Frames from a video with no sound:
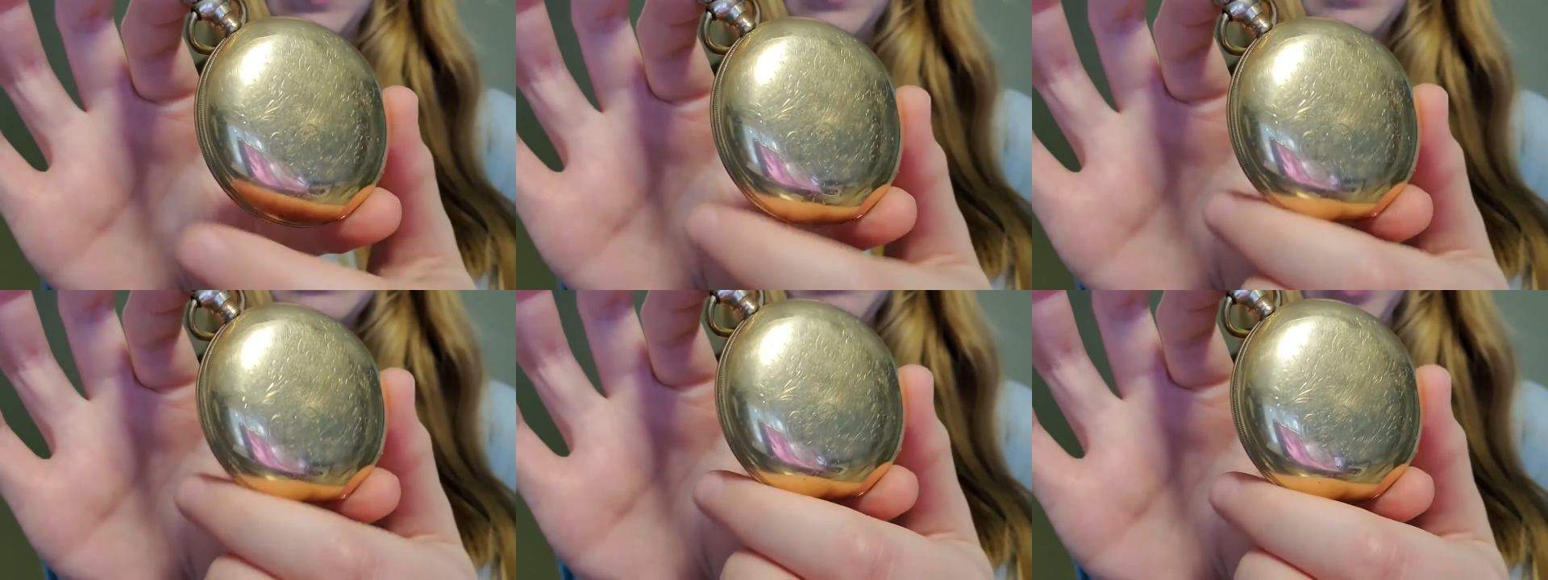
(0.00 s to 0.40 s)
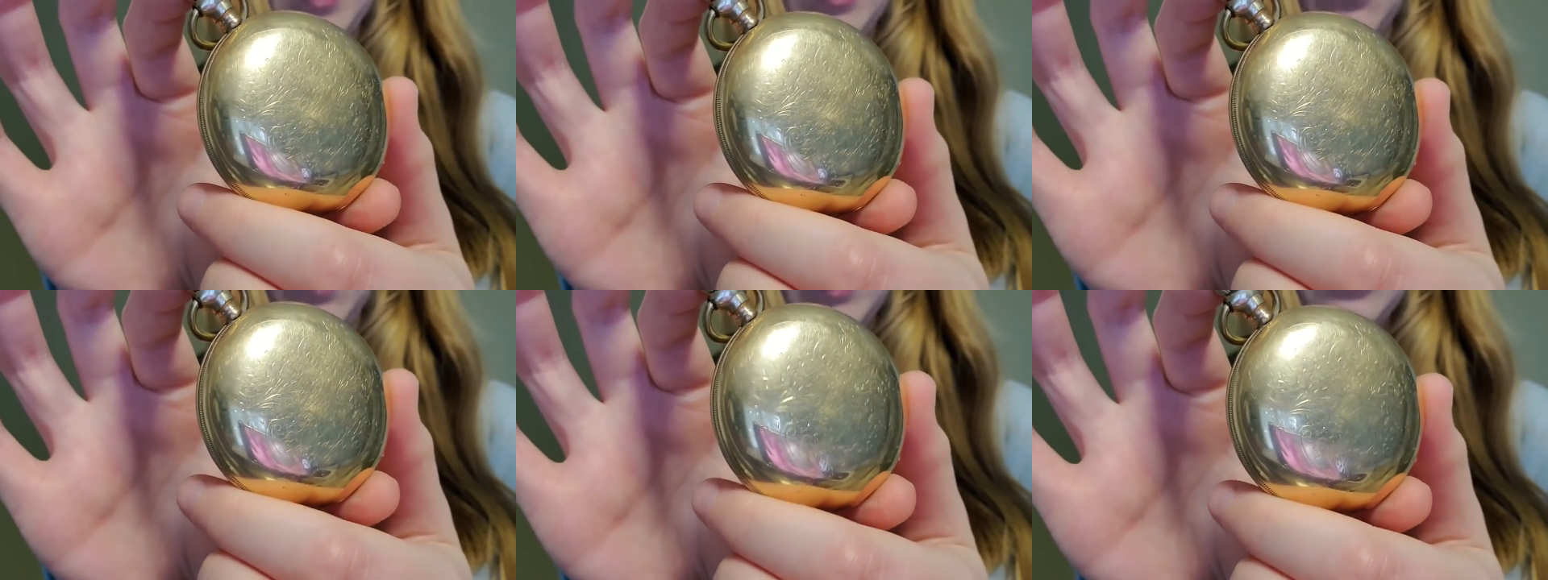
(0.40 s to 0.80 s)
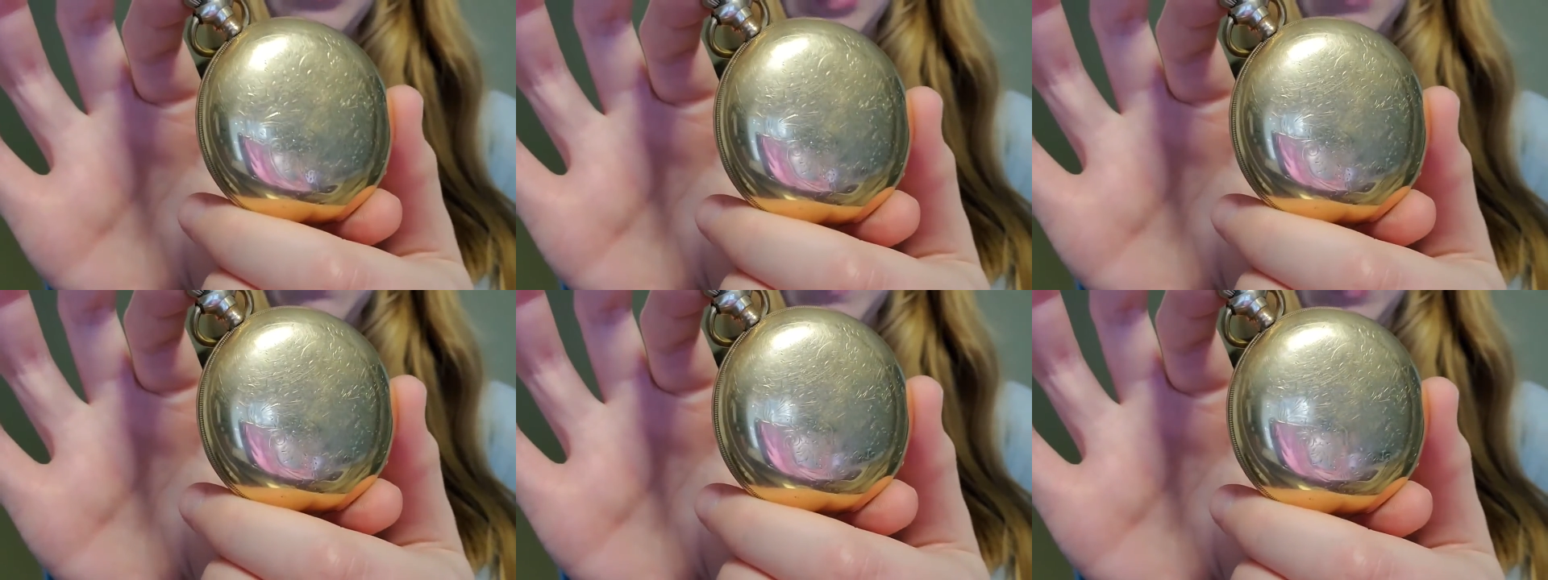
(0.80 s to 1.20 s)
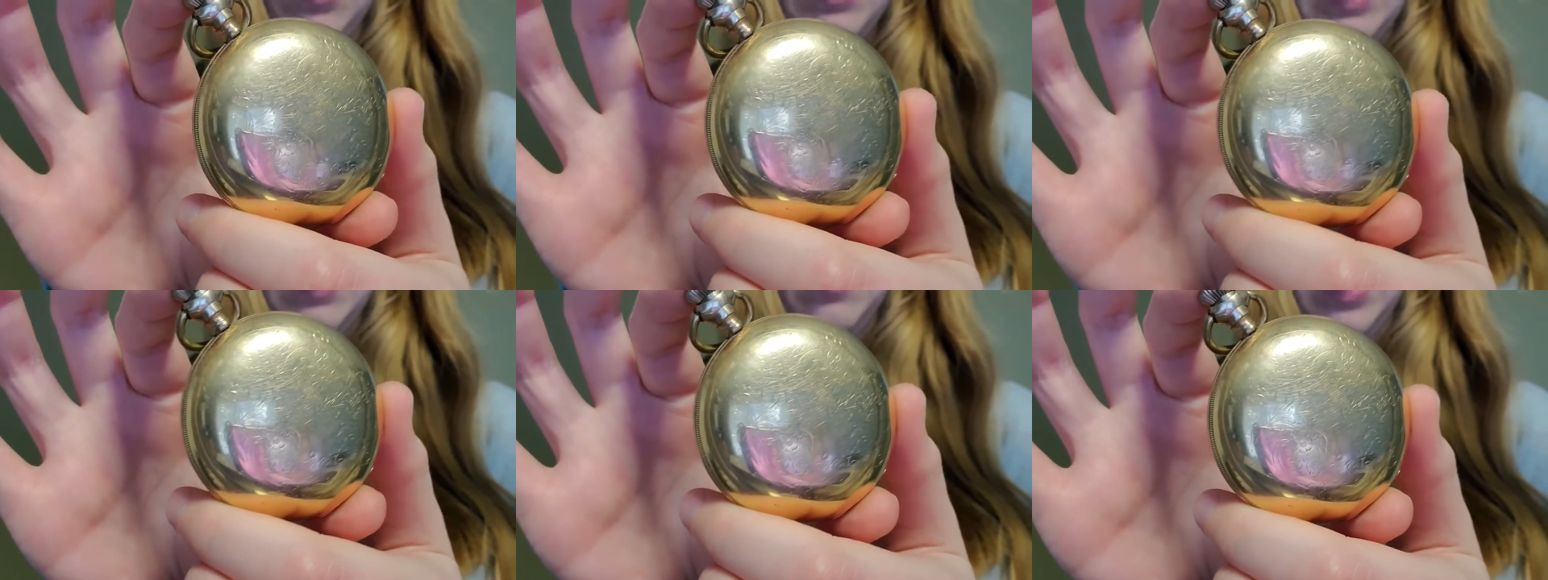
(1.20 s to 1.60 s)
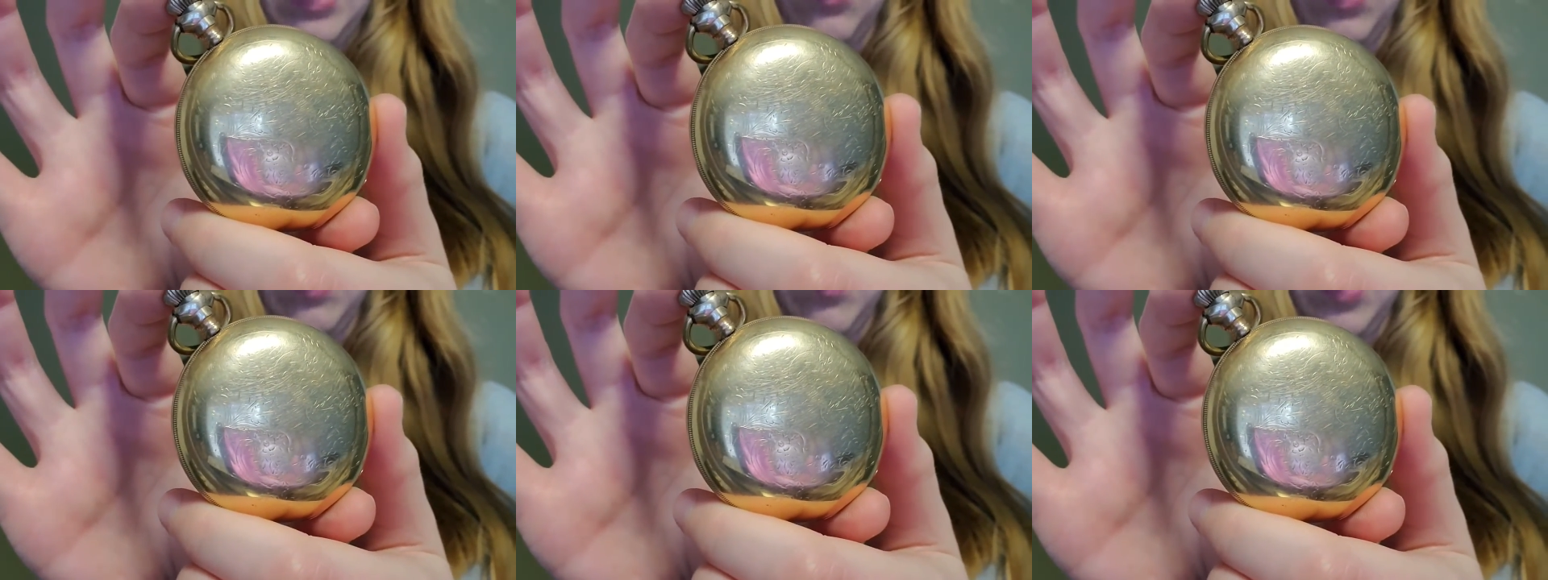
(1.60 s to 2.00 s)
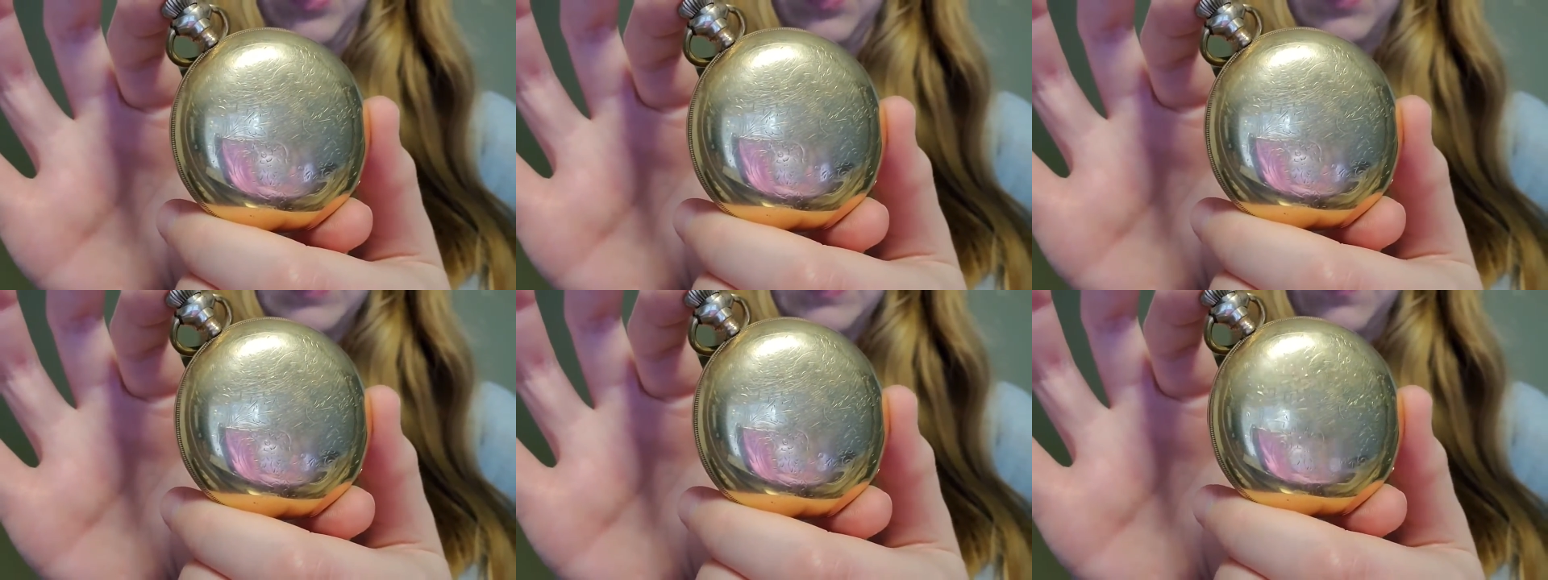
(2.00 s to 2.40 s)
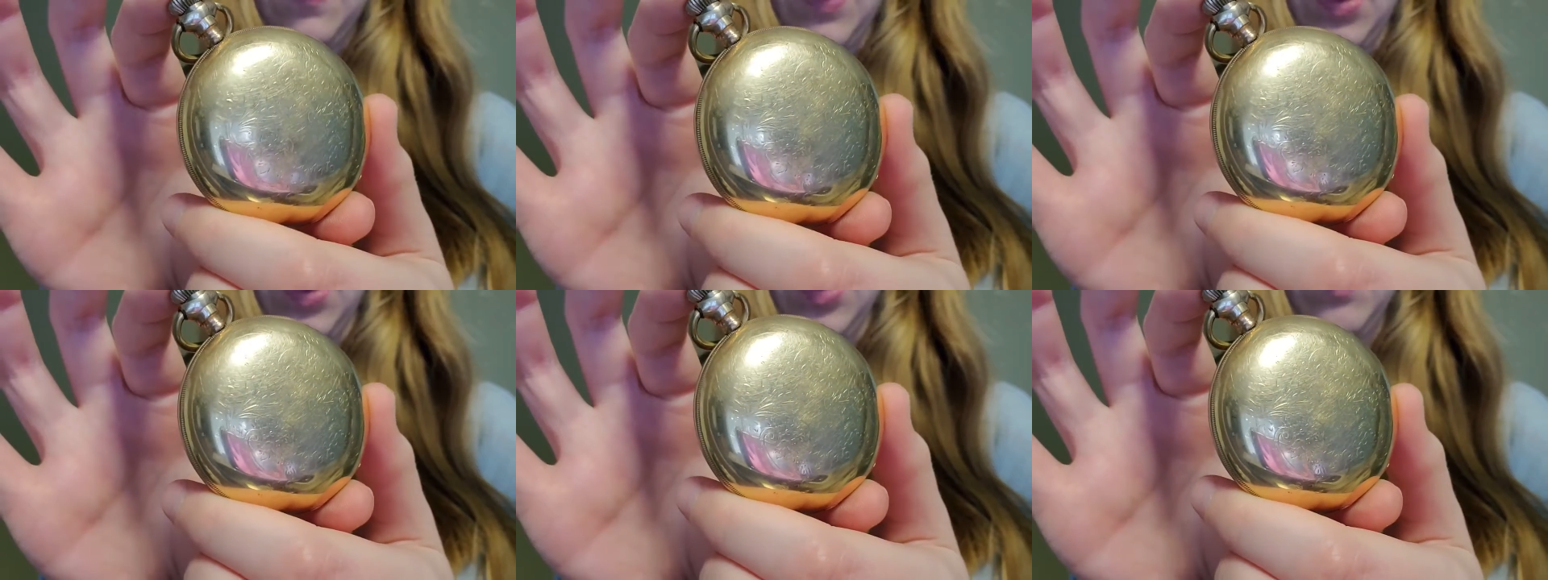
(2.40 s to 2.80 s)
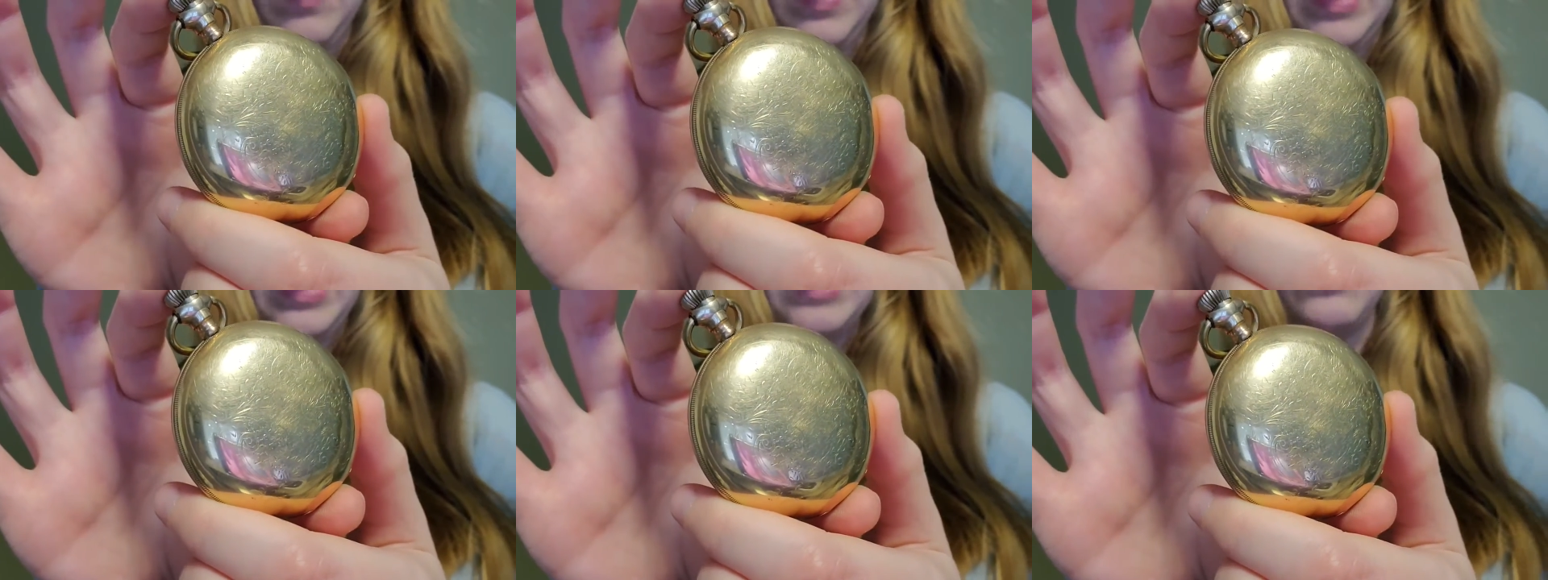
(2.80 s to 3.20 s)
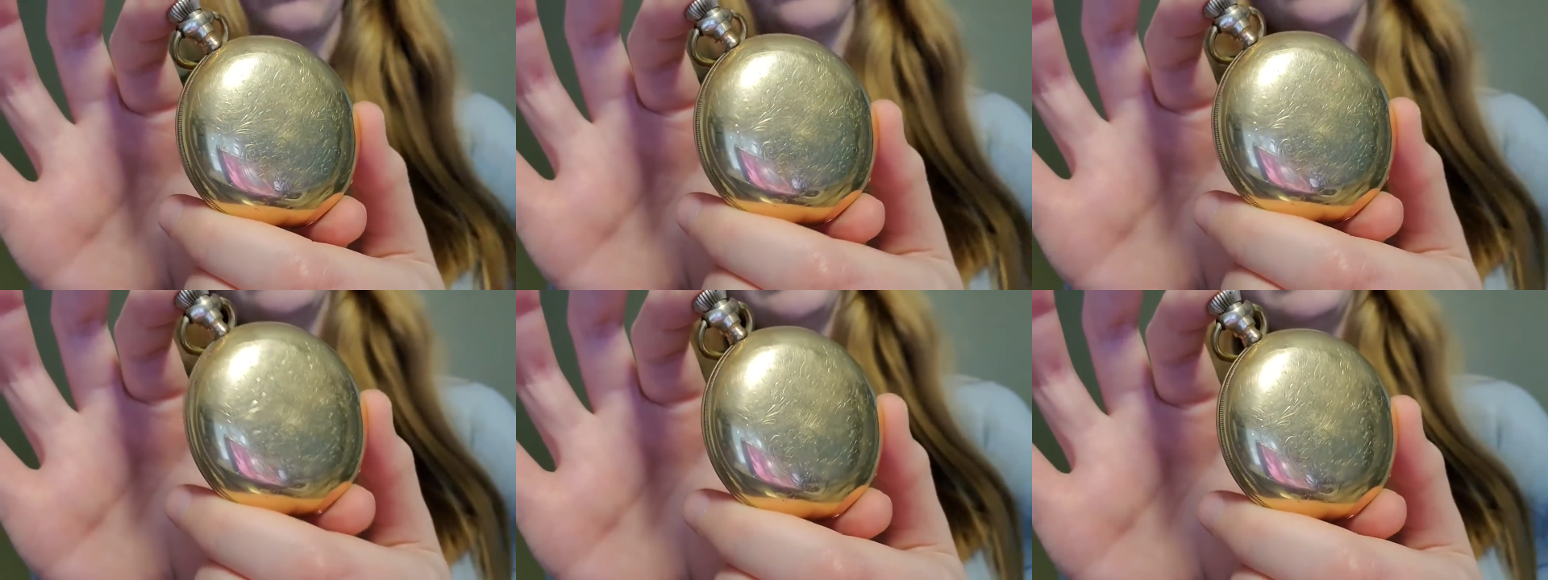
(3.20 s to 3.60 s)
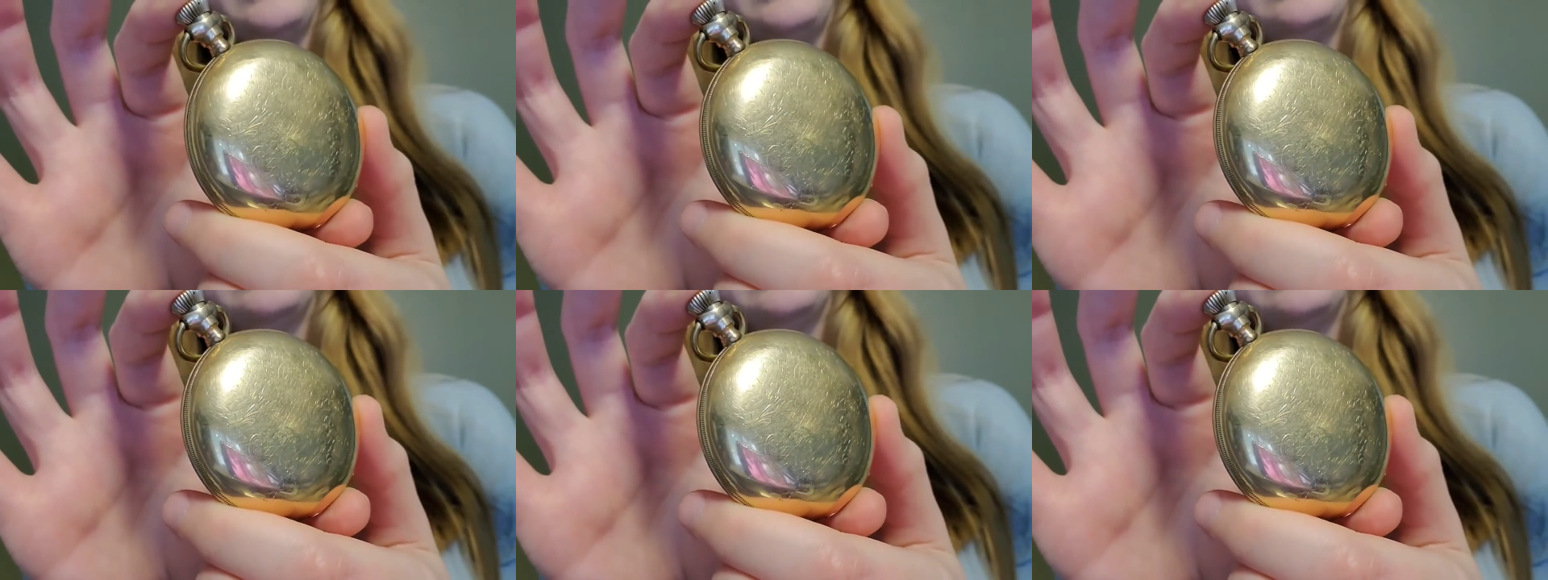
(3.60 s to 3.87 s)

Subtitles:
Nobody's mouth can be seen.